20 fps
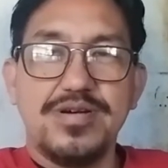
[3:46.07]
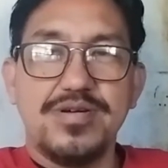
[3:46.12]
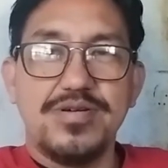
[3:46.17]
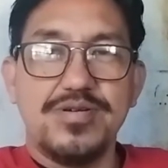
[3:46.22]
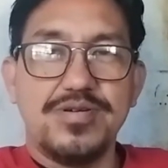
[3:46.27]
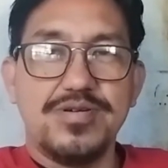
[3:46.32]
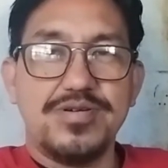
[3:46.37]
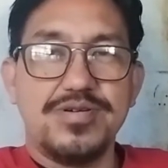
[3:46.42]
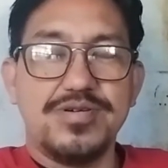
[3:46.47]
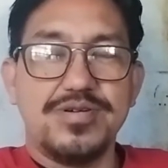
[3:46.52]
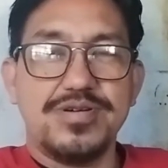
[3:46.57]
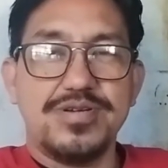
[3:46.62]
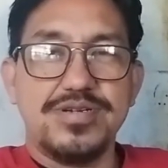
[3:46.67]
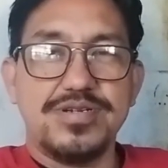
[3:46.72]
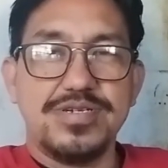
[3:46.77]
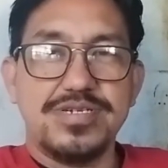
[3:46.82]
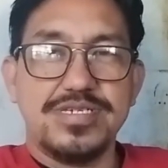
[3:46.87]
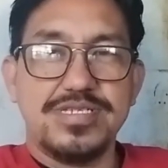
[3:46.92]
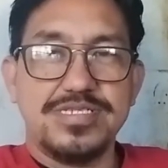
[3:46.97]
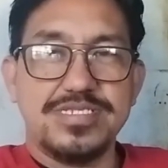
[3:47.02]

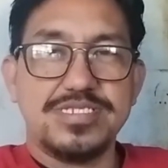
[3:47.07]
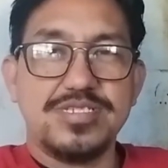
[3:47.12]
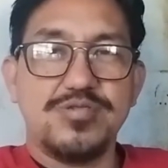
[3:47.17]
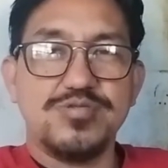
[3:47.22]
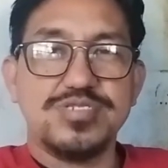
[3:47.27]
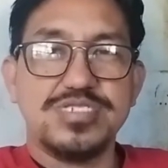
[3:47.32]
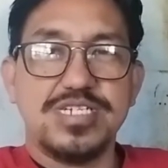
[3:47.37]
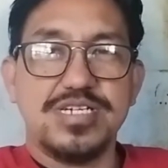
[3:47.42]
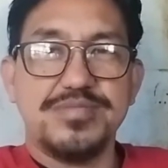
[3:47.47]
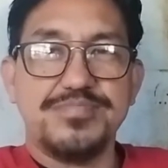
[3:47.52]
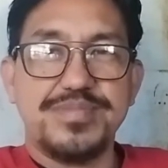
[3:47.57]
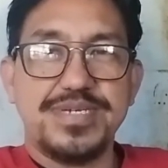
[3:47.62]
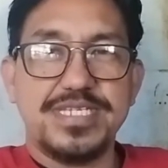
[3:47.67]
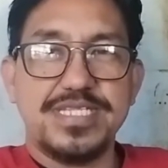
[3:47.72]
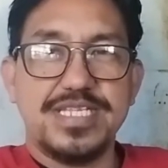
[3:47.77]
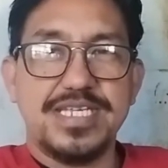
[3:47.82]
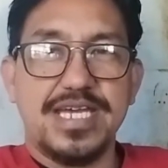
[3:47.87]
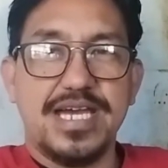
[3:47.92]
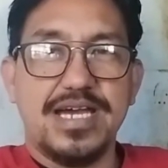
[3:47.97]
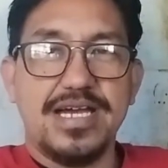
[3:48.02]
or in social
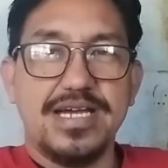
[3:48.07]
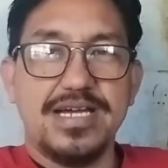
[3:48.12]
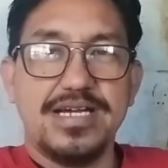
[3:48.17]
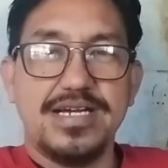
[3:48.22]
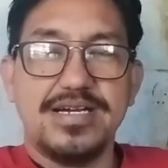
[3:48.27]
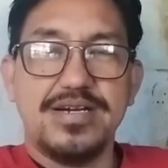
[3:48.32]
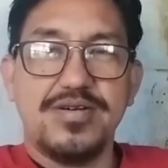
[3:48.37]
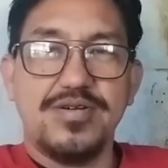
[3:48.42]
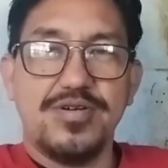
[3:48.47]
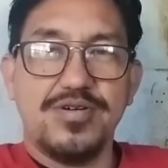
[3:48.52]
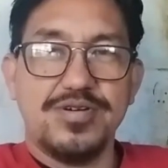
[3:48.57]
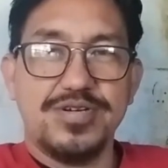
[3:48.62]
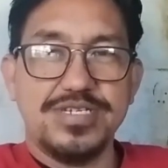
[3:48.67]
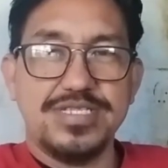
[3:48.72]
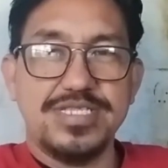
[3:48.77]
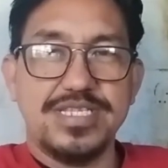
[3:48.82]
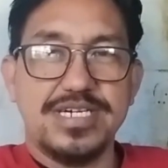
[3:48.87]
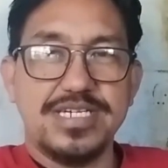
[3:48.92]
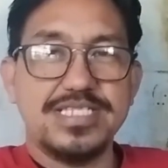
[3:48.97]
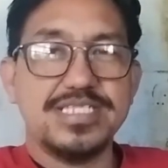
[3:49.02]
media or
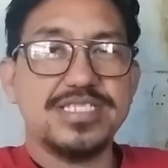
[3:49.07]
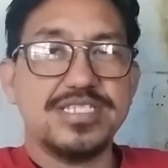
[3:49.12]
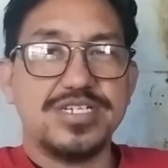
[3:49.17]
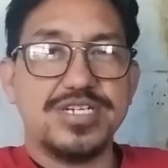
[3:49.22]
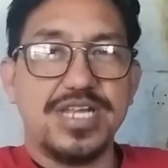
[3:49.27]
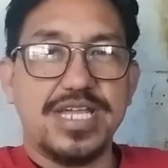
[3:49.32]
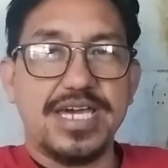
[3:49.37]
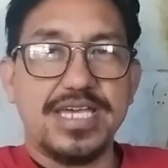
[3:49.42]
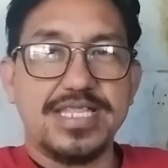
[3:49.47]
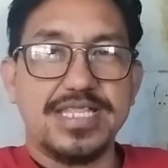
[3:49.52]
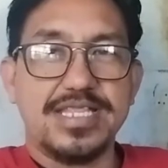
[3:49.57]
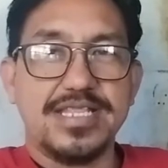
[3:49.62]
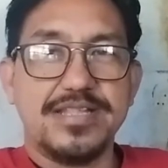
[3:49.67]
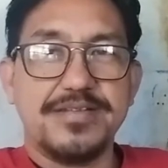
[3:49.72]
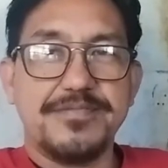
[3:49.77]
in the internet.